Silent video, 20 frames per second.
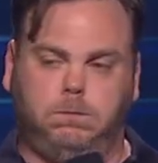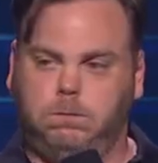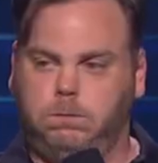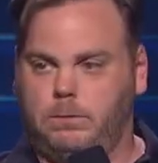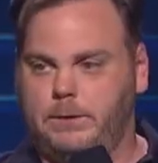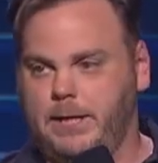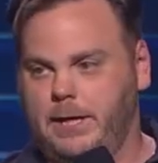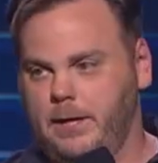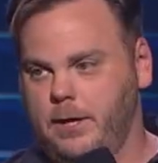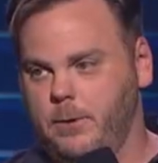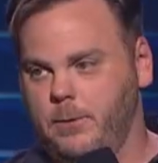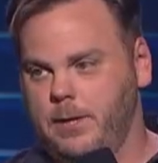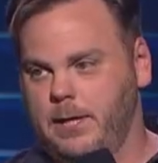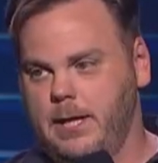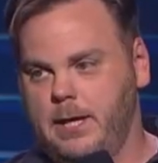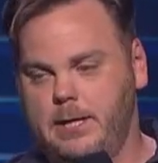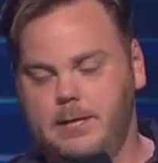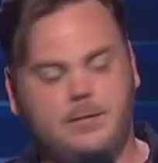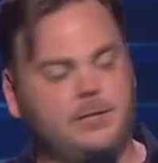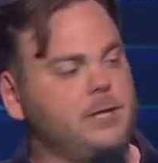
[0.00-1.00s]
They go with
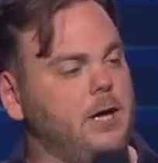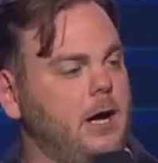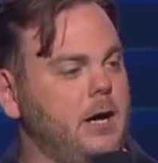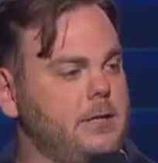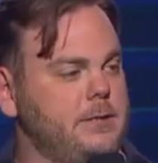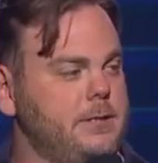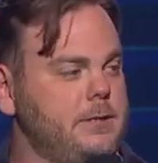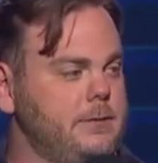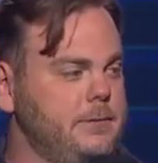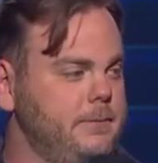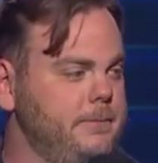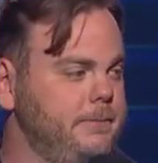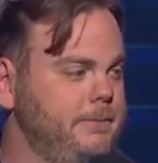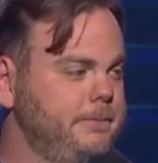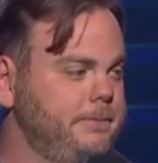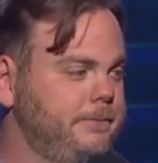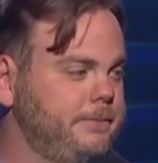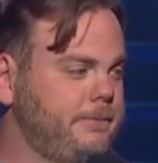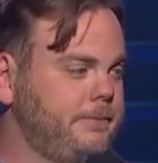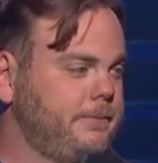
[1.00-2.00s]
any sauce
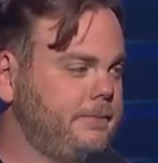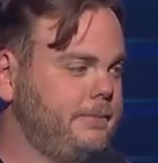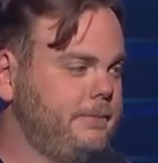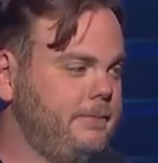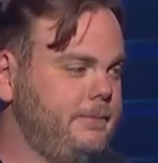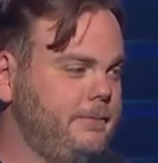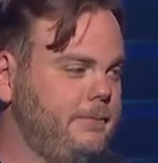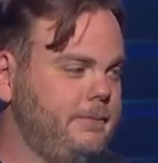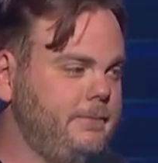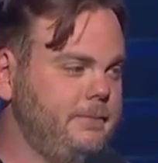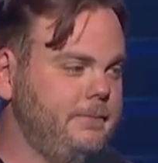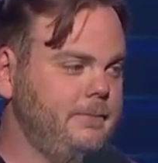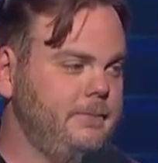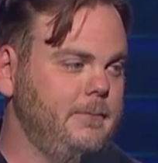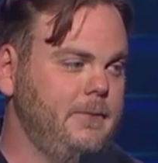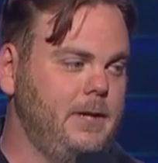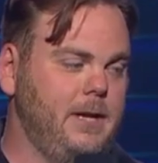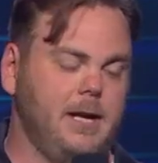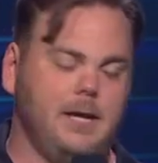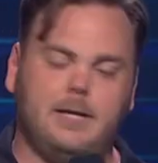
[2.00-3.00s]

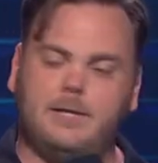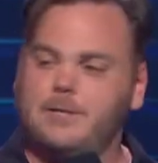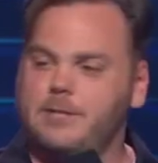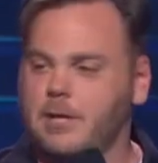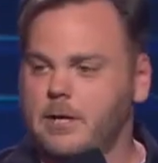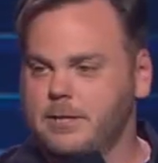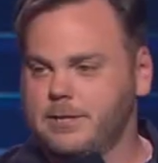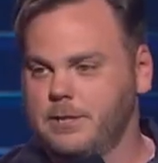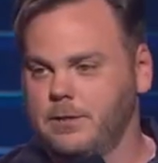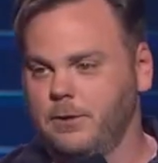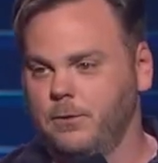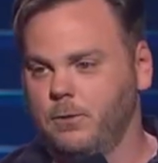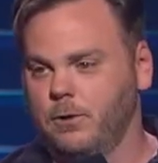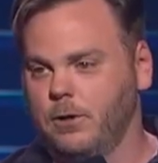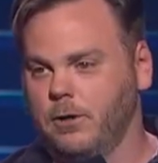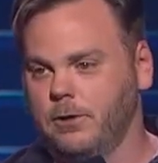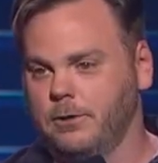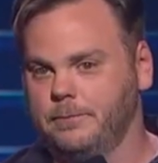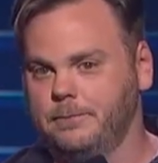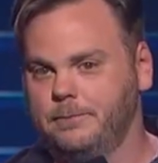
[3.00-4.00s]
in the
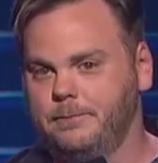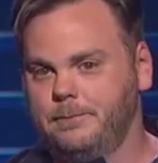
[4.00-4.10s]
world.